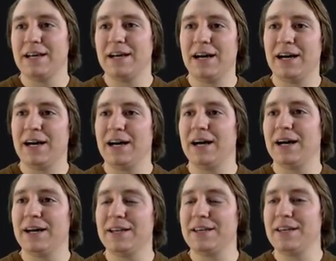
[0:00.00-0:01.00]

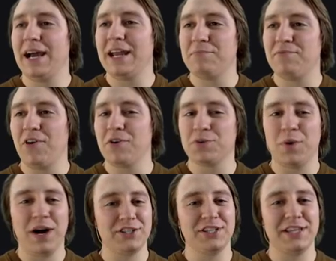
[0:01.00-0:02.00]
Nine folks
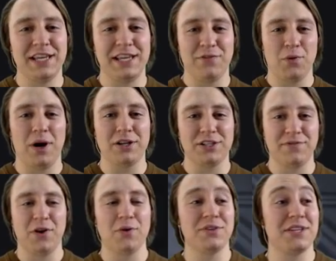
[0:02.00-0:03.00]
watching. Thank you for watching,
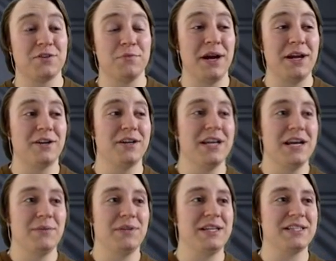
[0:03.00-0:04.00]
folks. As a reminder,
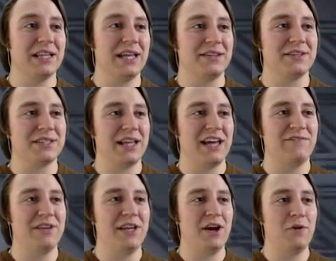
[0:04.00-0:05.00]
please like this live
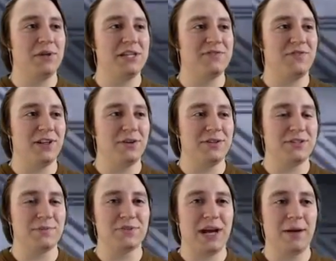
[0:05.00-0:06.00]
video. Please follow and
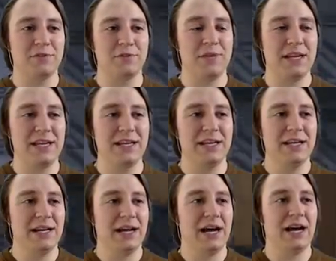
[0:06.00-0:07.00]
subscribe to me
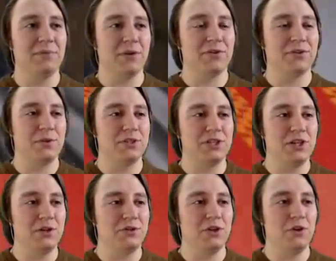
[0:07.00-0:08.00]
on both Twitch and
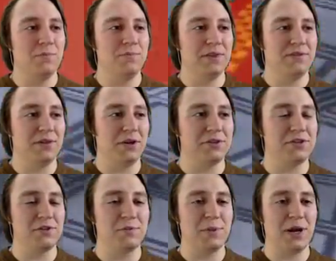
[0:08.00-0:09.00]
YouTube. If you also
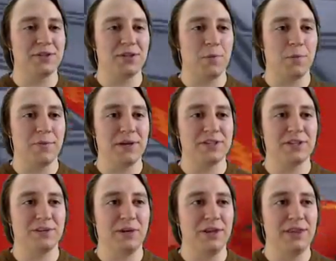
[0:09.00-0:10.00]
use Periscope or Mixer,
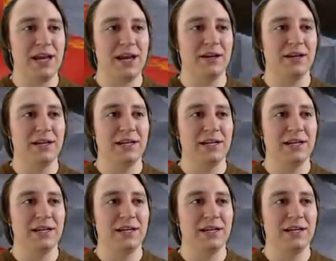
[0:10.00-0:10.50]
I'm on there.